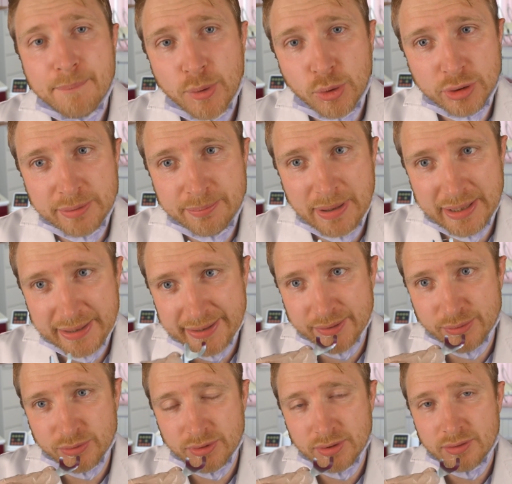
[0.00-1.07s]
pull it back
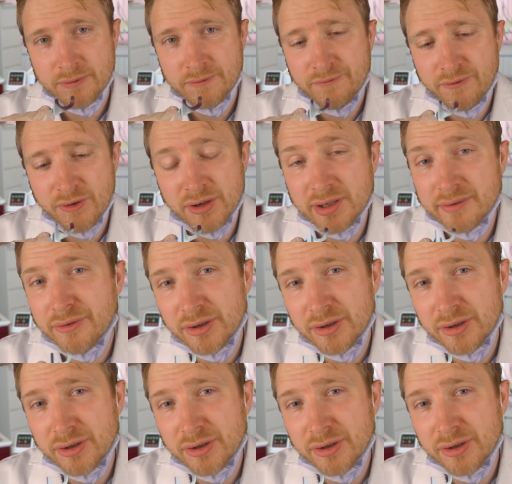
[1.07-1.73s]
out very,